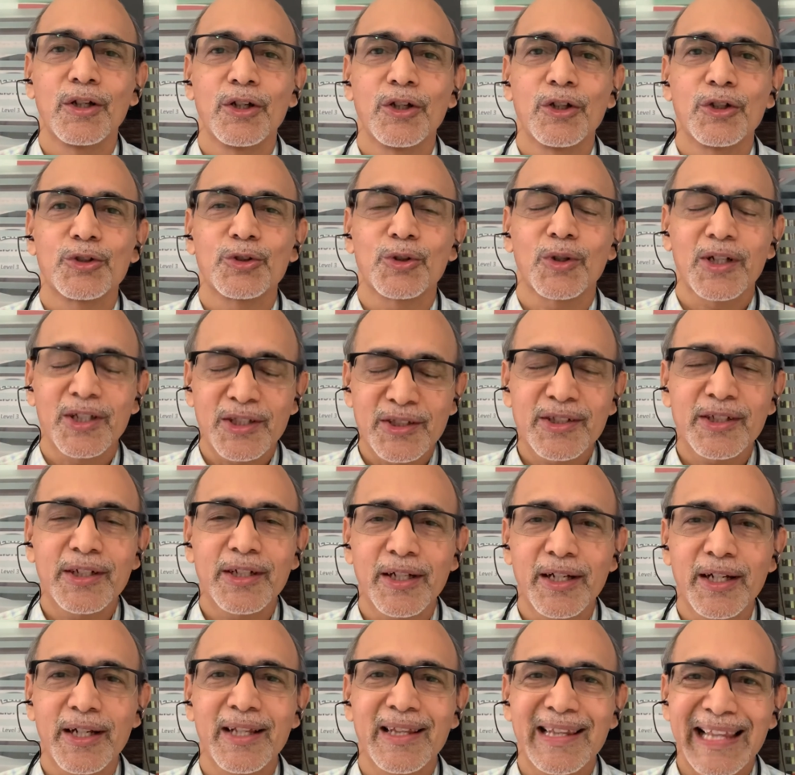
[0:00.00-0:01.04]
So
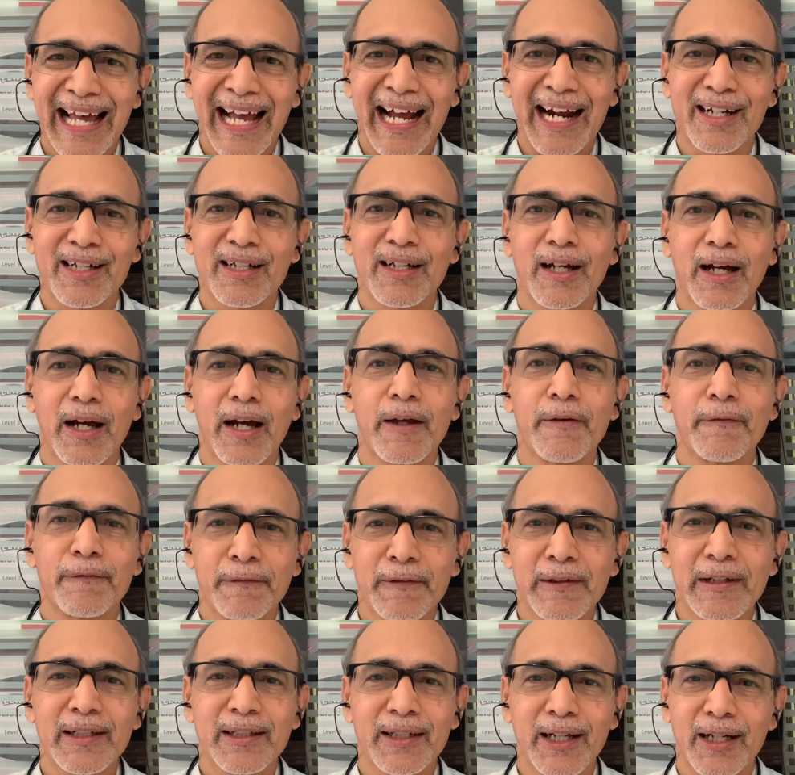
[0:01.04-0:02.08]
considering that, I
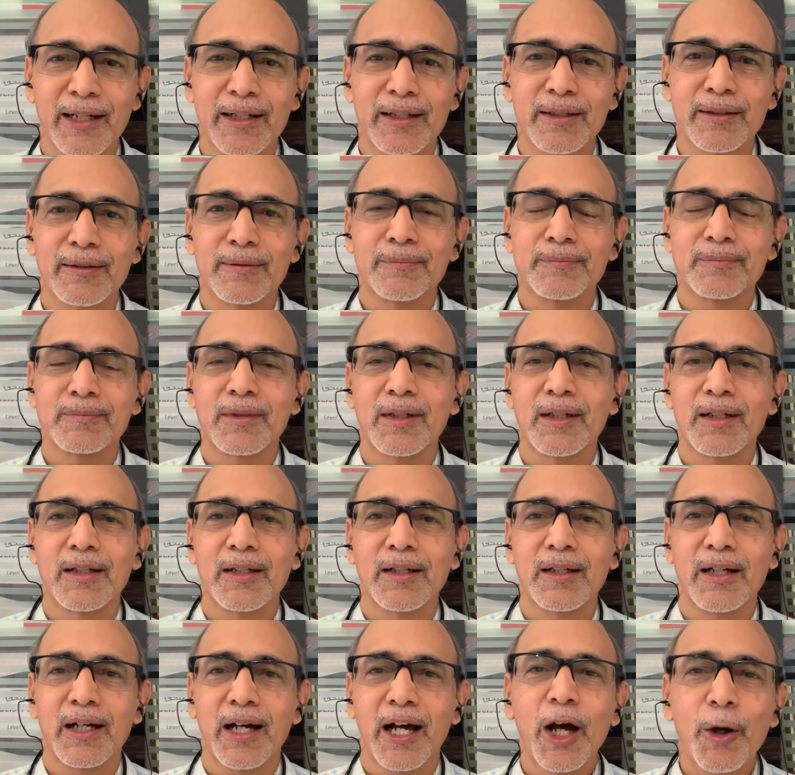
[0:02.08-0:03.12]
feel that
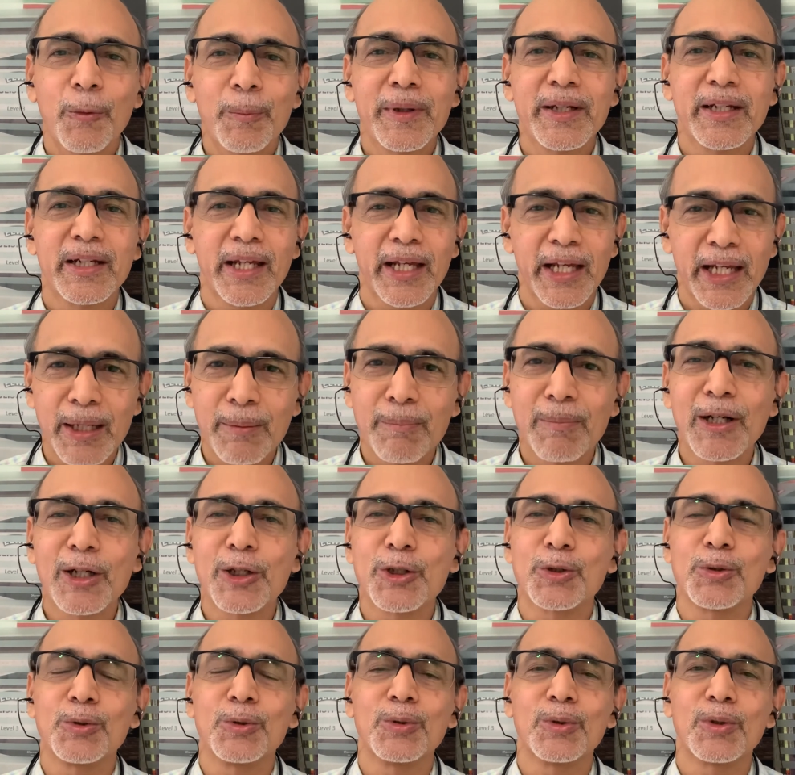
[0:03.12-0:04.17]
I have been able
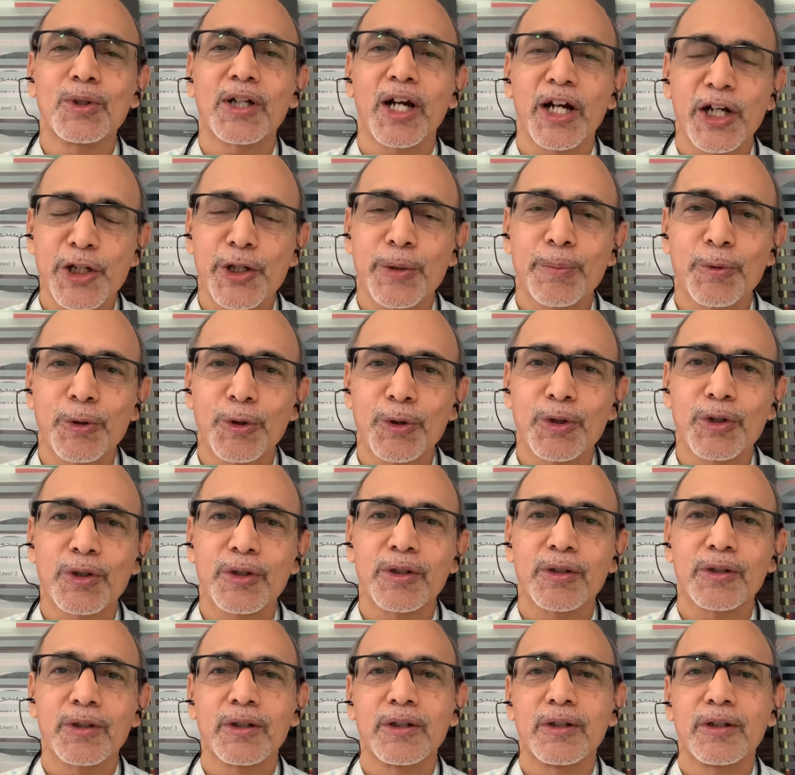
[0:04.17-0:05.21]
to
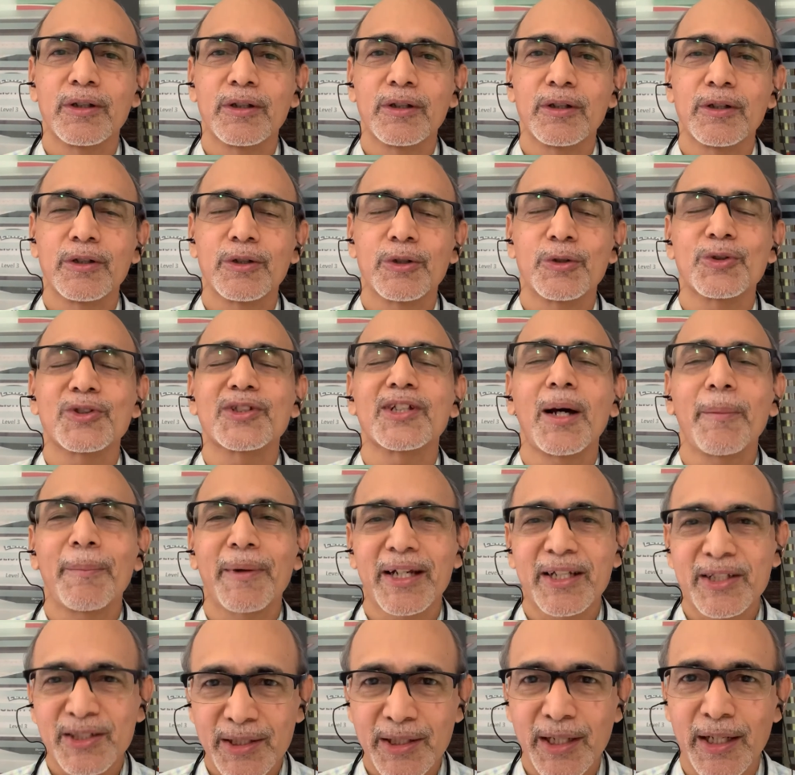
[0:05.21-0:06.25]
contribute to some
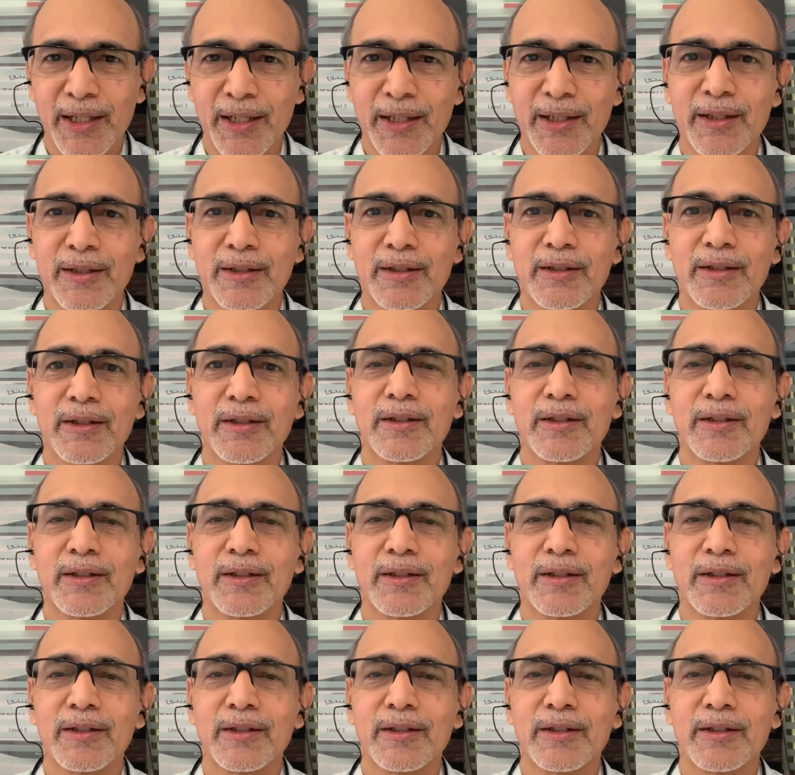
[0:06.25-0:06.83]
extent